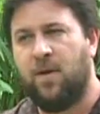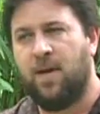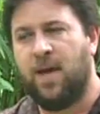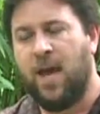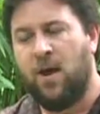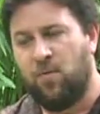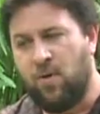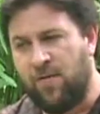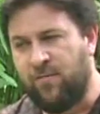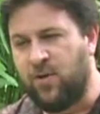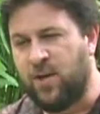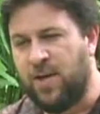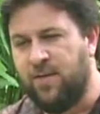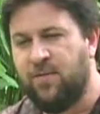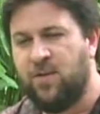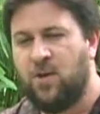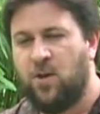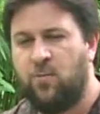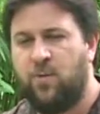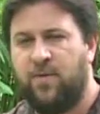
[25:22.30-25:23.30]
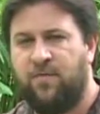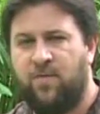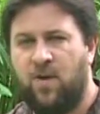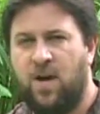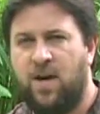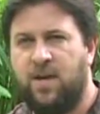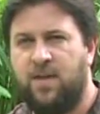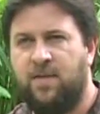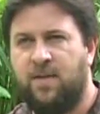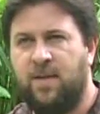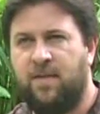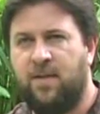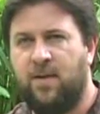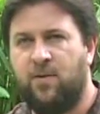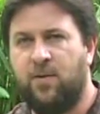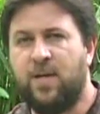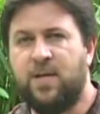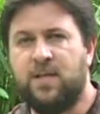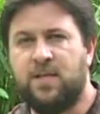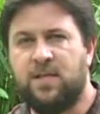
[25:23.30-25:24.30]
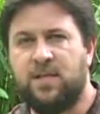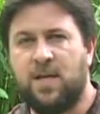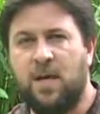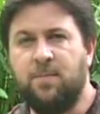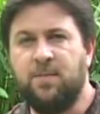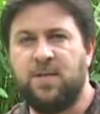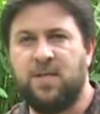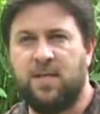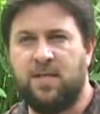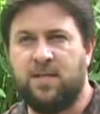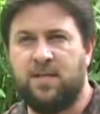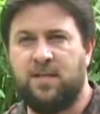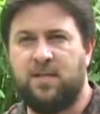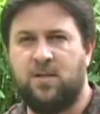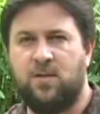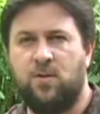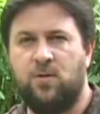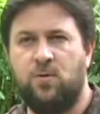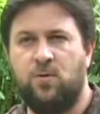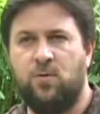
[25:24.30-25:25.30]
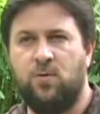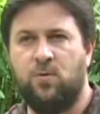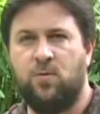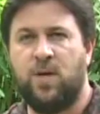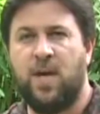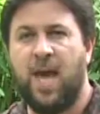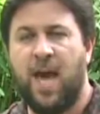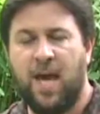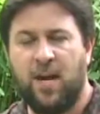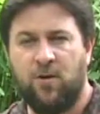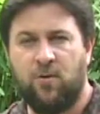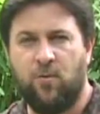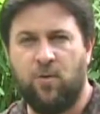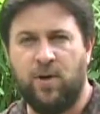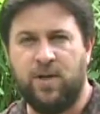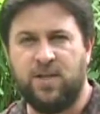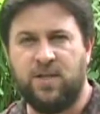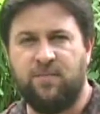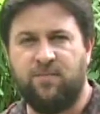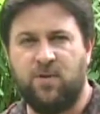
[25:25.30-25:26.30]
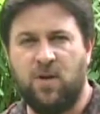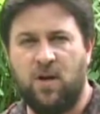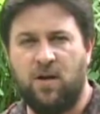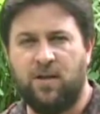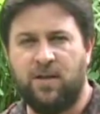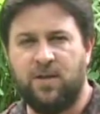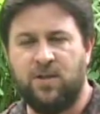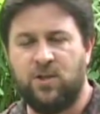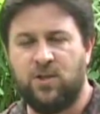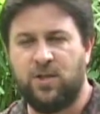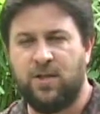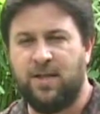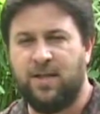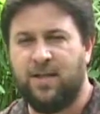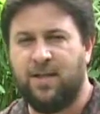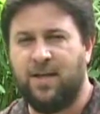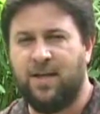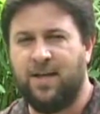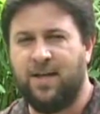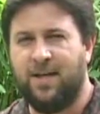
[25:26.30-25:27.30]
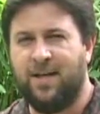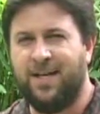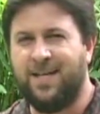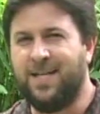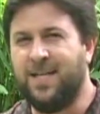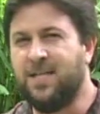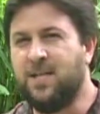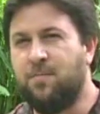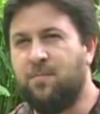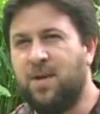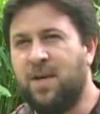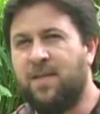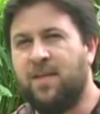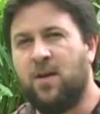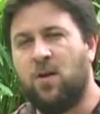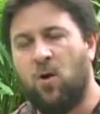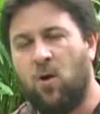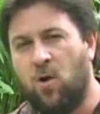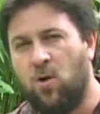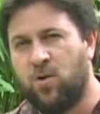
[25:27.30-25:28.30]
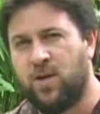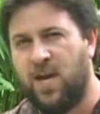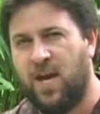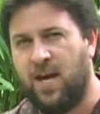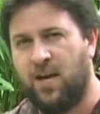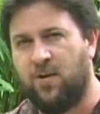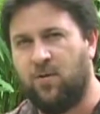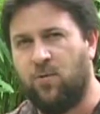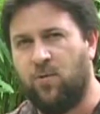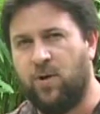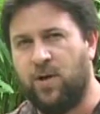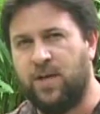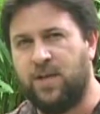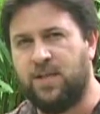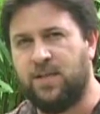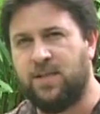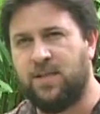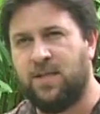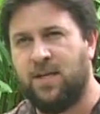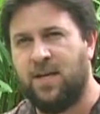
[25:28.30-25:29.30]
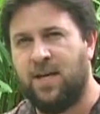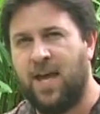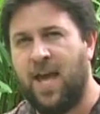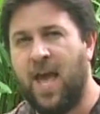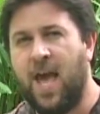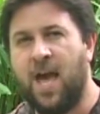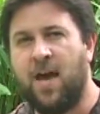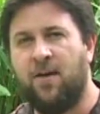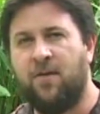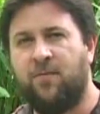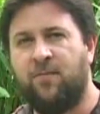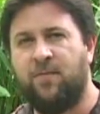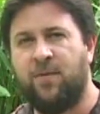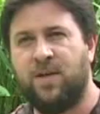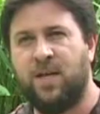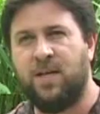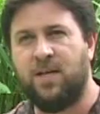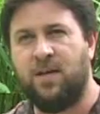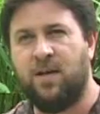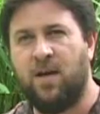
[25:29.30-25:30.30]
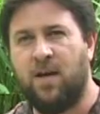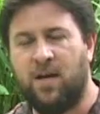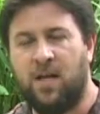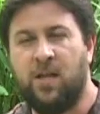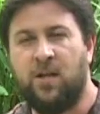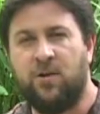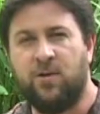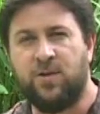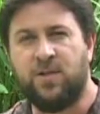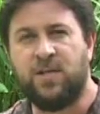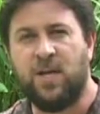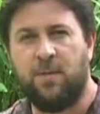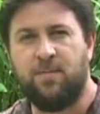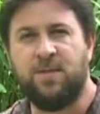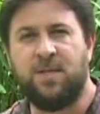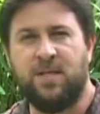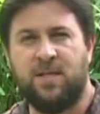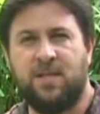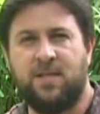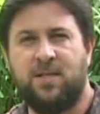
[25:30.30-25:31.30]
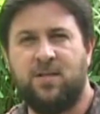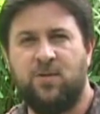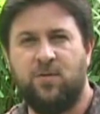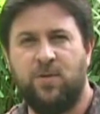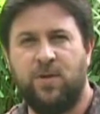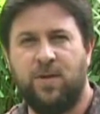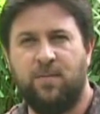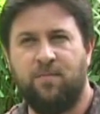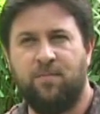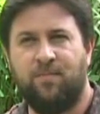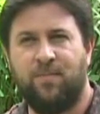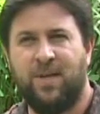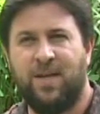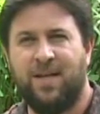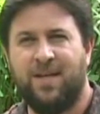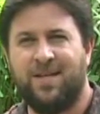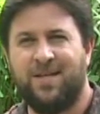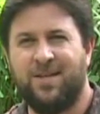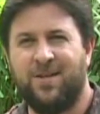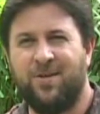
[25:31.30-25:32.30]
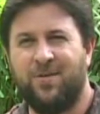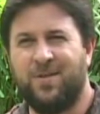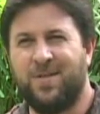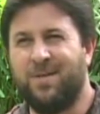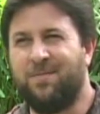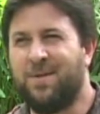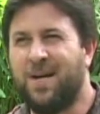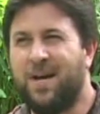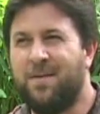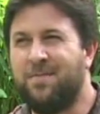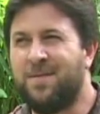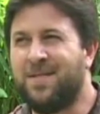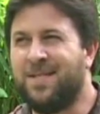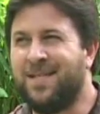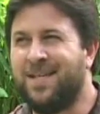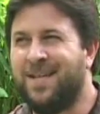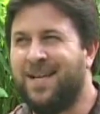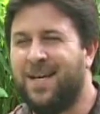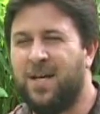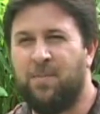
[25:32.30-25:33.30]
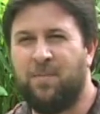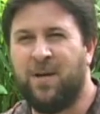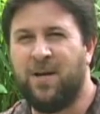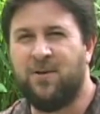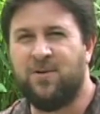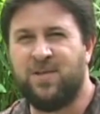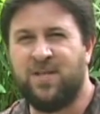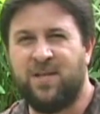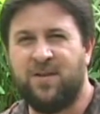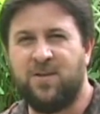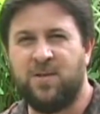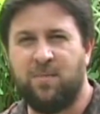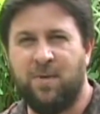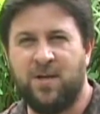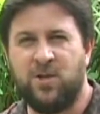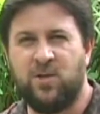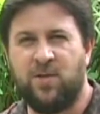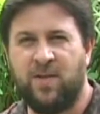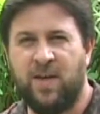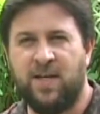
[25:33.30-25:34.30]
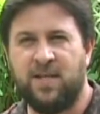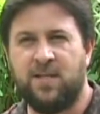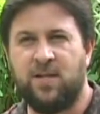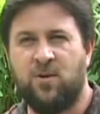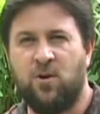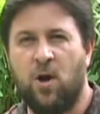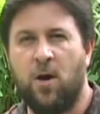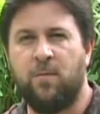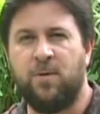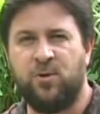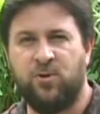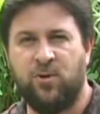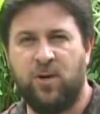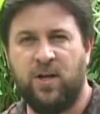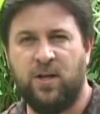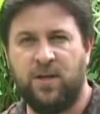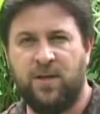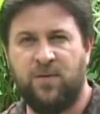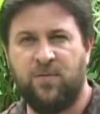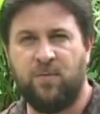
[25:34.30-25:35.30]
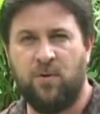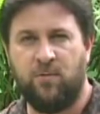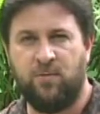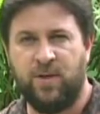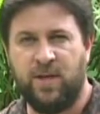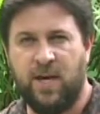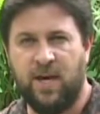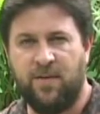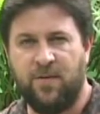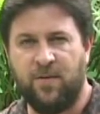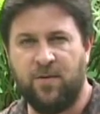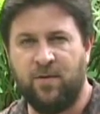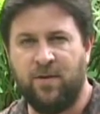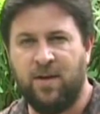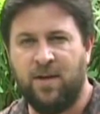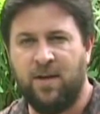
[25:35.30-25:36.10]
However, even though we find that there is substance to categories of knowledge, uh, it doesn't mean that all categories have a, a, clear substance to them. So sometimes it appears that there's a bunch of things that are arbitrarily thrown together.